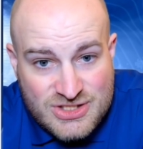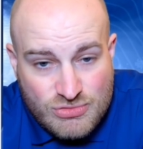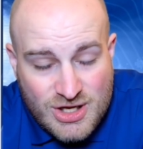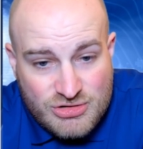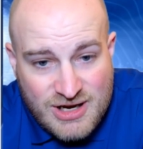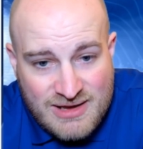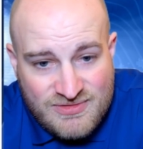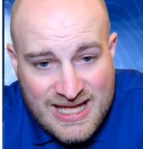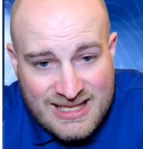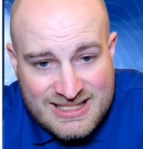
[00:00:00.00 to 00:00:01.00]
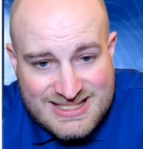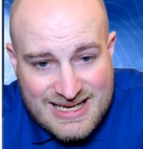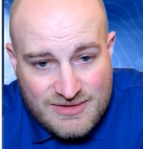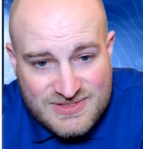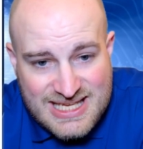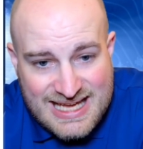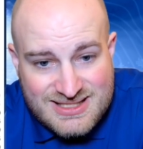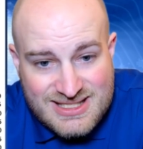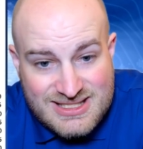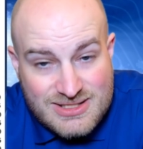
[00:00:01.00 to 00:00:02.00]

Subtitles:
Rio Grande Valley, South Texas.